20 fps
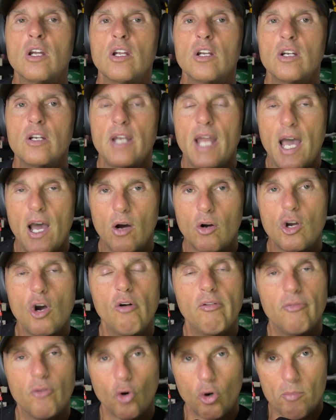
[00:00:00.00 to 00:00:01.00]
now go
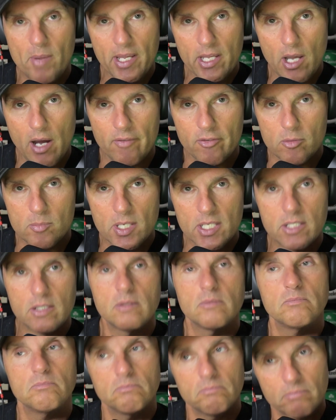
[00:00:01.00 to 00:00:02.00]
form a government.
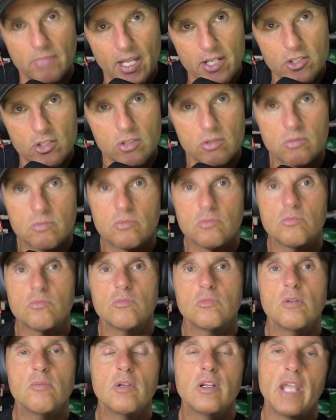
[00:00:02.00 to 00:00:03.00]
That's
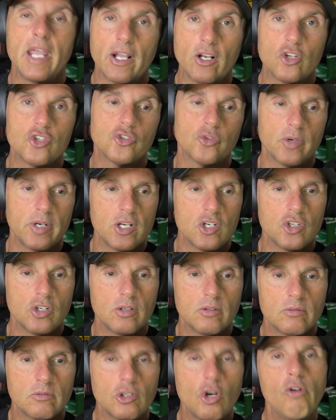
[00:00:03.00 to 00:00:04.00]
English tradition.
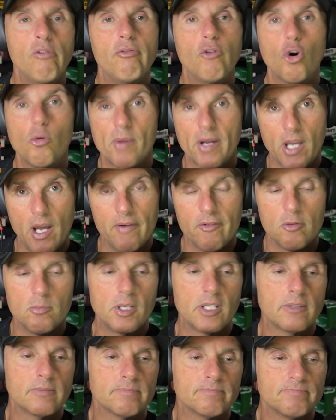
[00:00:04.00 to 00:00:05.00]
Go form a government.
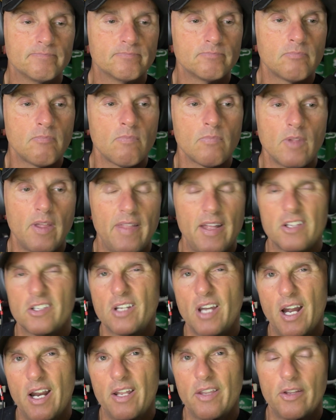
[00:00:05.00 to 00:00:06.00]
That's
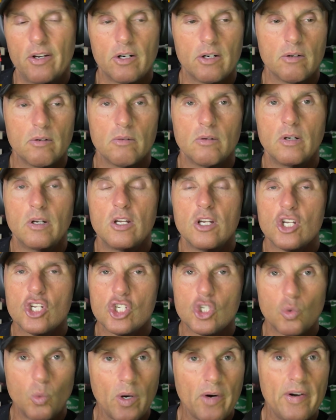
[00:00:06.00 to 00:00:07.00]
kind of their
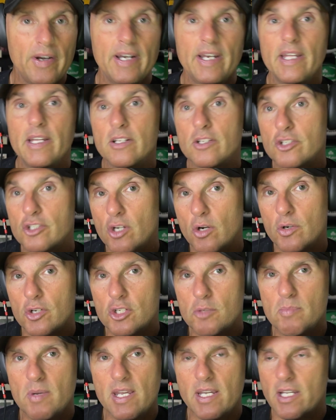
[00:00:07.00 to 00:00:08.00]
swearing in, so to
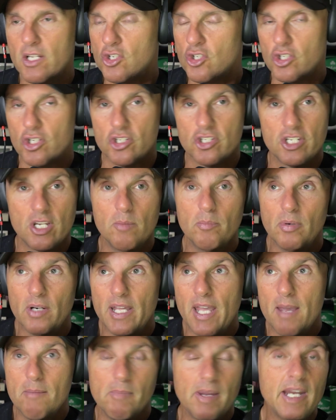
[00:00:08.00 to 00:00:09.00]
speak. It's just
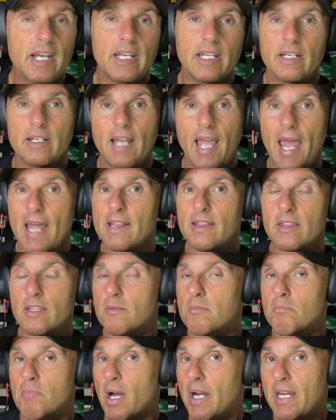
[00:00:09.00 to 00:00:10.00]
simply a meeting at the
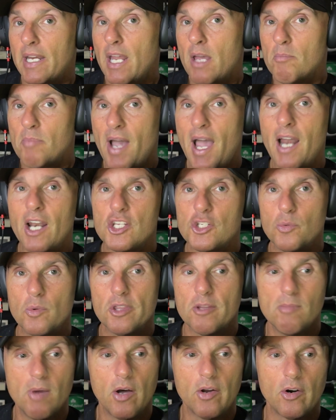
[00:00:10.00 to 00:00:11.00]
Buckingham Palace with the
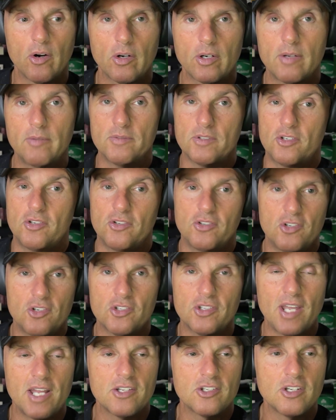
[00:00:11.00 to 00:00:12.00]
monarch. It's just
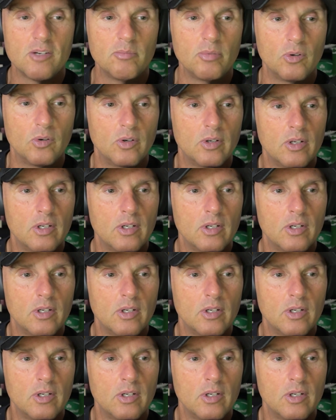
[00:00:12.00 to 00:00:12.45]
that simple.